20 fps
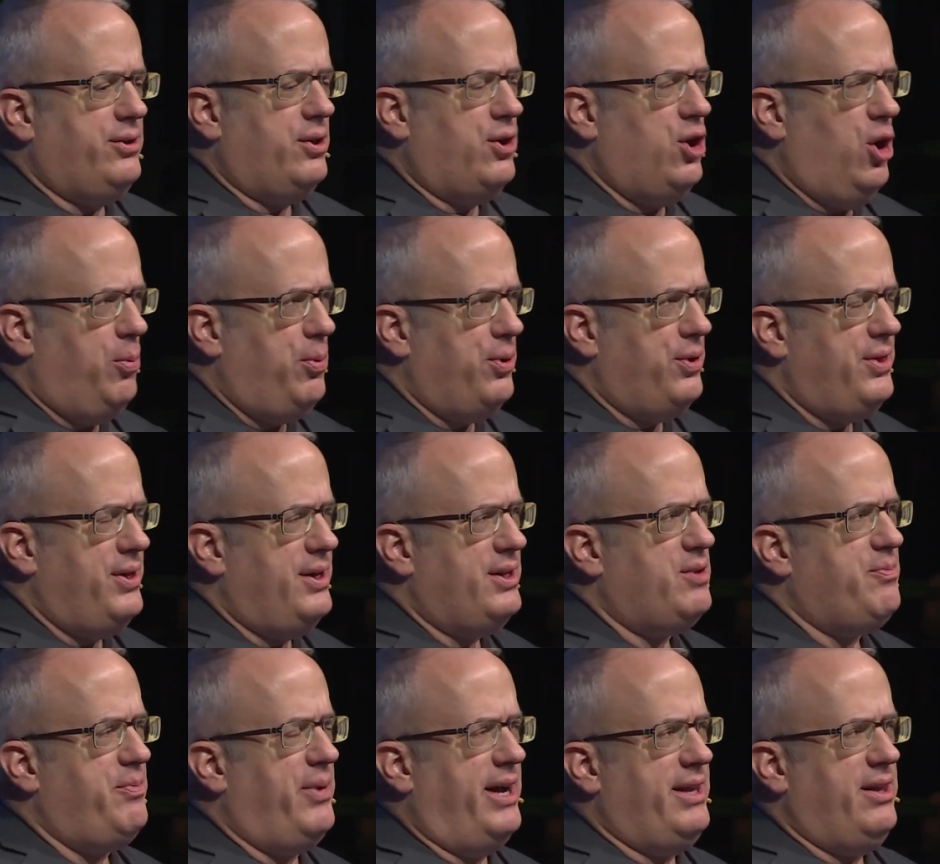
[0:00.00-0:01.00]
to cope with
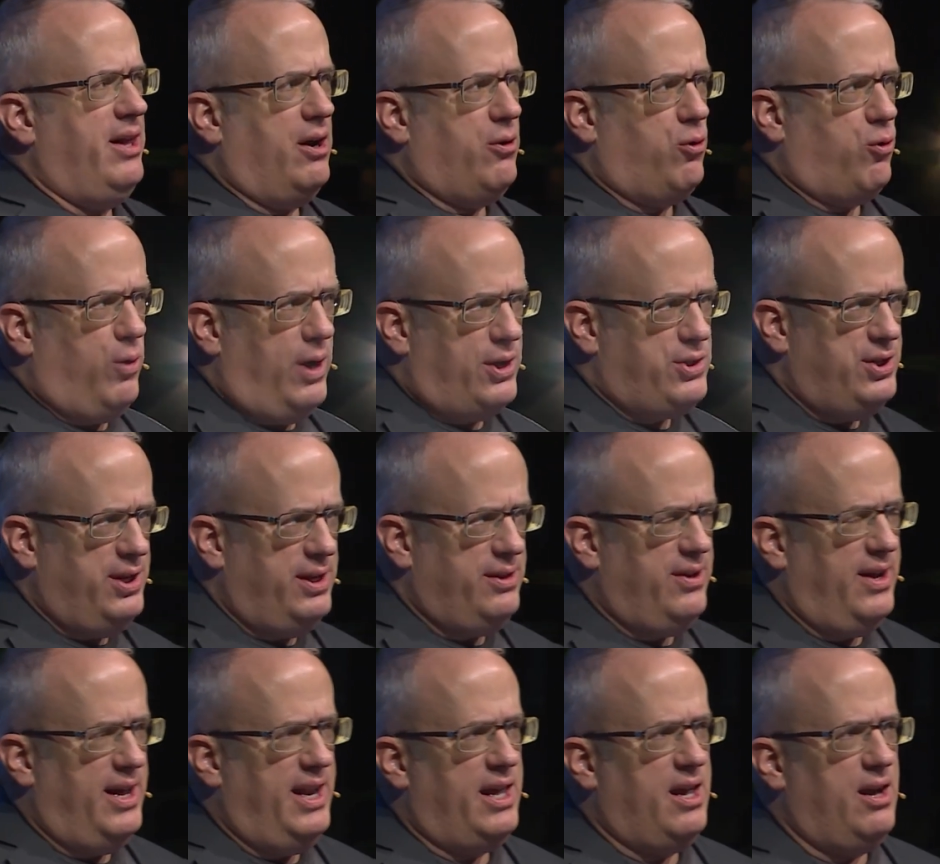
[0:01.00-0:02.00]
this by not
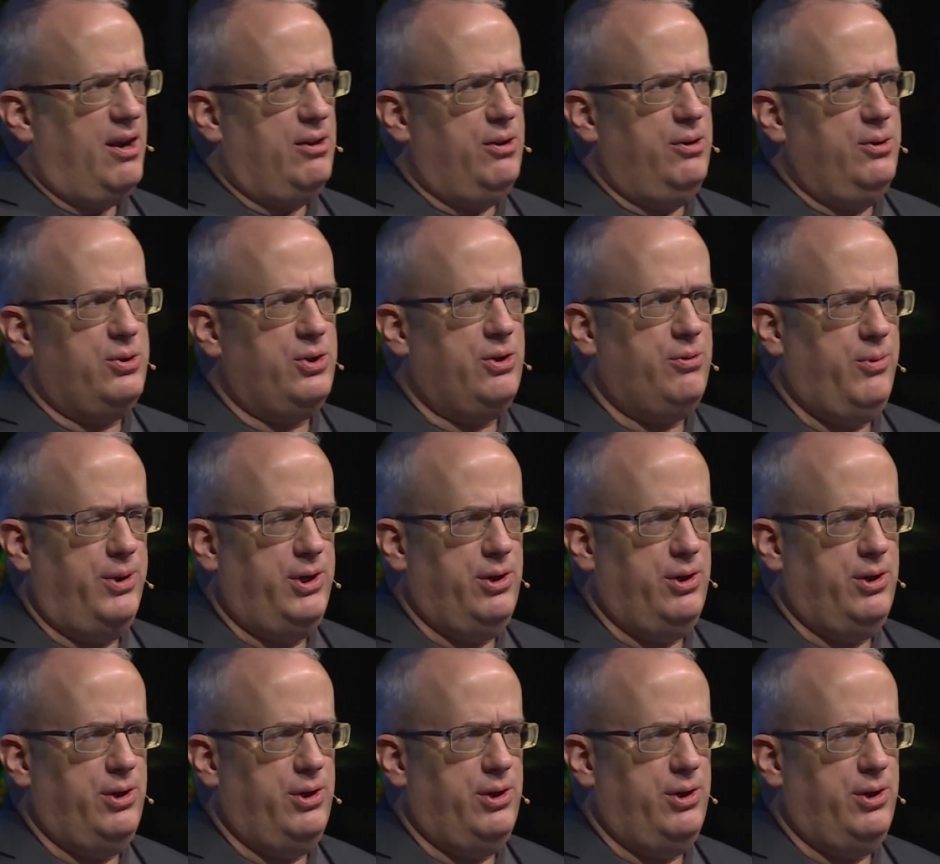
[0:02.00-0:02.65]
rushing to any conclusion.